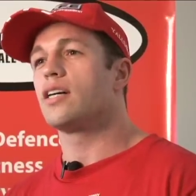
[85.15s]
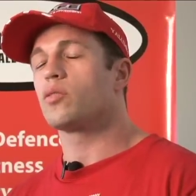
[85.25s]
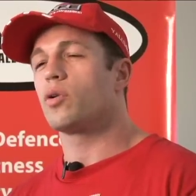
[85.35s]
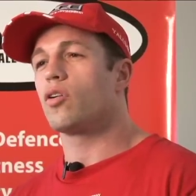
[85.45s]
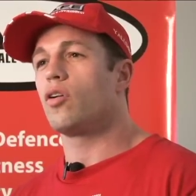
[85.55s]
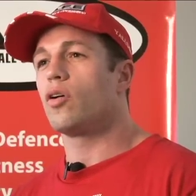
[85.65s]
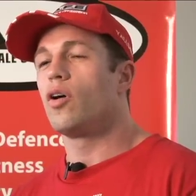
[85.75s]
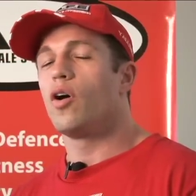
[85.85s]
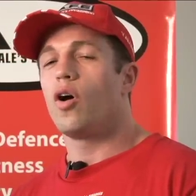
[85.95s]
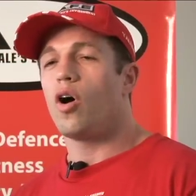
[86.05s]
as I went
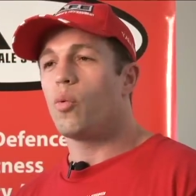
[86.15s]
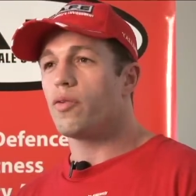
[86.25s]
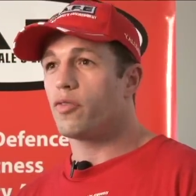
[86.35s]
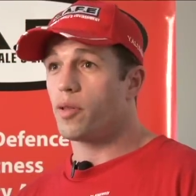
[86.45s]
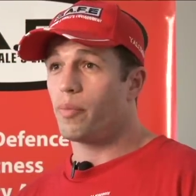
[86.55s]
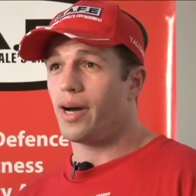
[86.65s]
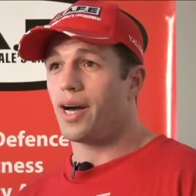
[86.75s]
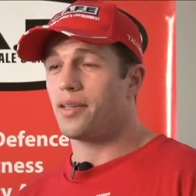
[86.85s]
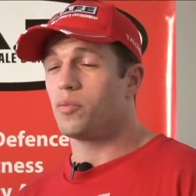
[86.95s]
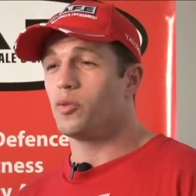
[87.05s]
along. I went for the
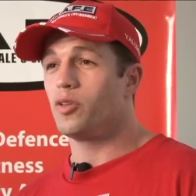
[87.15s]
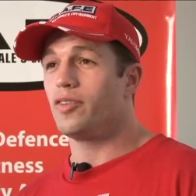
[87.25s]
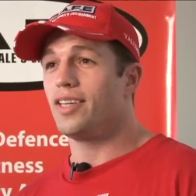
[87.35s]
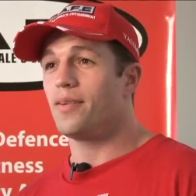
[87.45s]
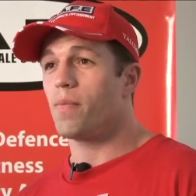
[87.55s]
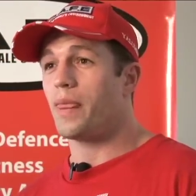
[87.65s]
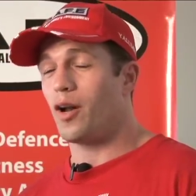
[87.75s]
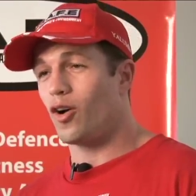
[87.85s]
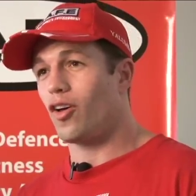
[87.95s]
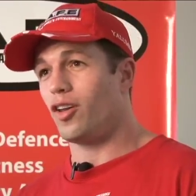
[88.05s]
part in the movie,
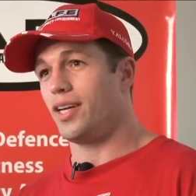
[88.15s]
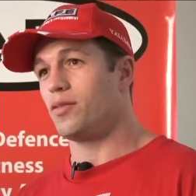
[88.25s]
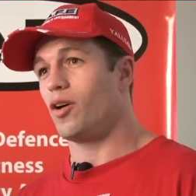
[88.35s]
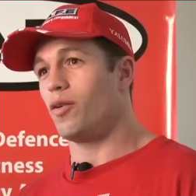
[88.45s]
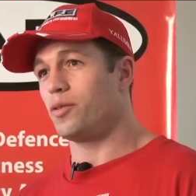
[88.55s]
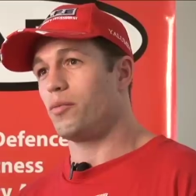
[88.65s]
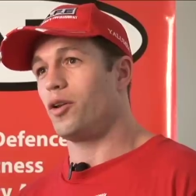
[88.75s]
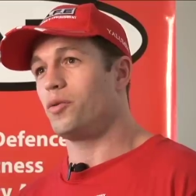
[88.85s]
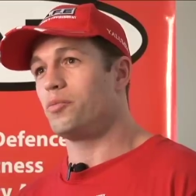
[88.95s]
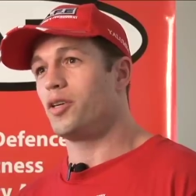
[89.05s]
and I got the lead role in the
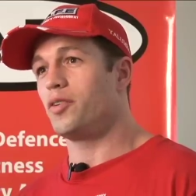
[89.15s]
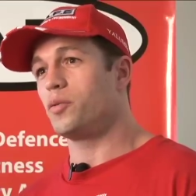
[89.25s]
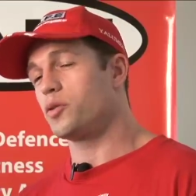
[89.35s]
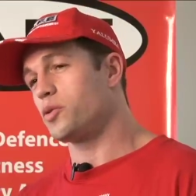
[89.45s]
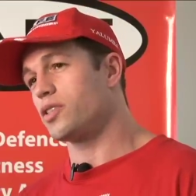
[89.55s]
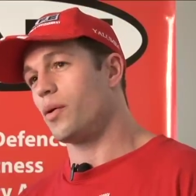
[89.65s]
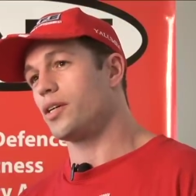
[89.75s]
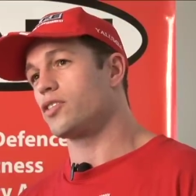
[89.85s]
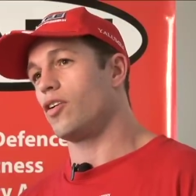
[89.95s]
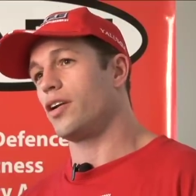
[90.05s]
Bollywood movie, which was so
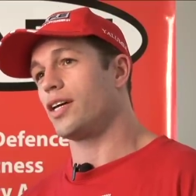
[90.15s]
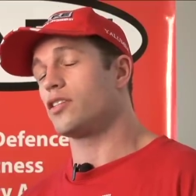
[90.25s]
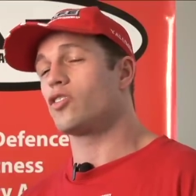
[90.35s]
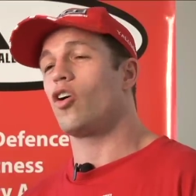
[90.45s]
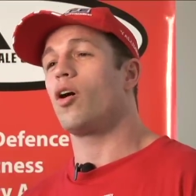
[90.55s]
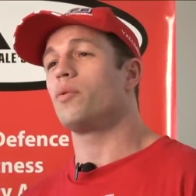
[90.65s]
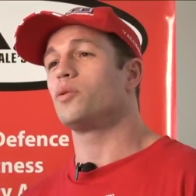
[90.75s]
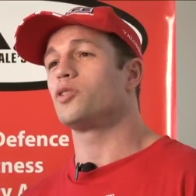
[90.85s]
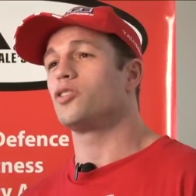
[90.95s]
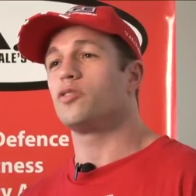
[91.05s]
exciting. At the time,
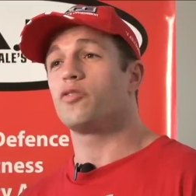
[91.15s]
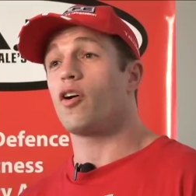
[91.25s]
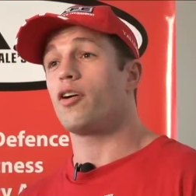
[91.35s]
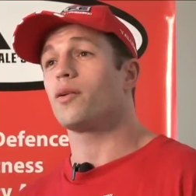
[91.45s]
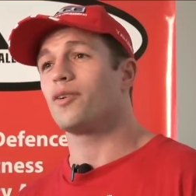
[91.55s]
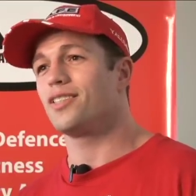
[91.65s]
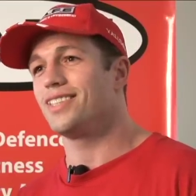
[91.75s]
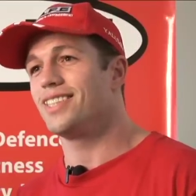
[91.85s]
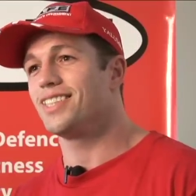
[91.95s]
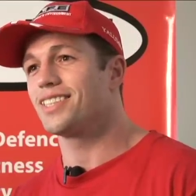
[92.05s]
it was euphoric when I
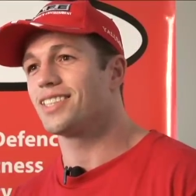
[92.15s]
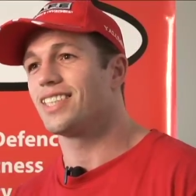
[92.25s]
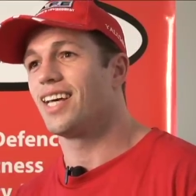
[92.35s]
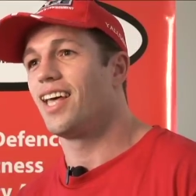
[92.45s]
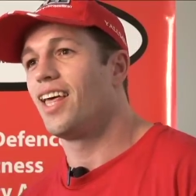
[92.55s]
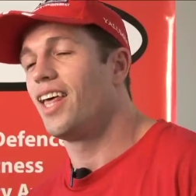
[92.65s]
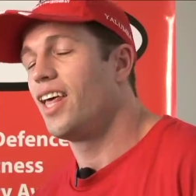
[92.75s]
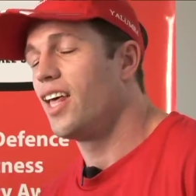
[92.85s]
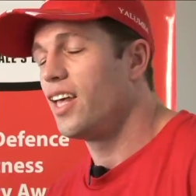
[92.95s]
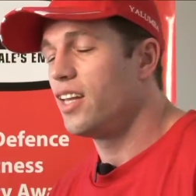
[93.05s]
did this.
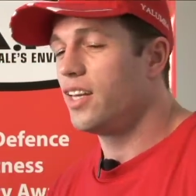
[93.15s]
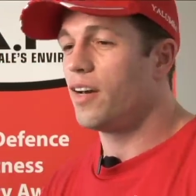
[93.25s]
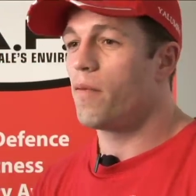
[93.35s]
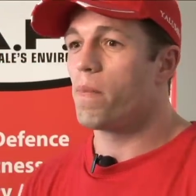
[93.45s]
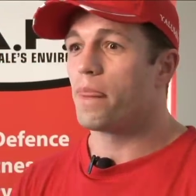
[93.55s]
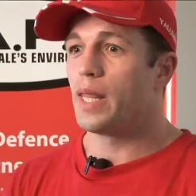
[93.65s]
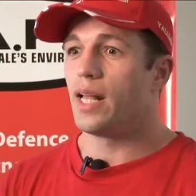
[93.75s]
Now,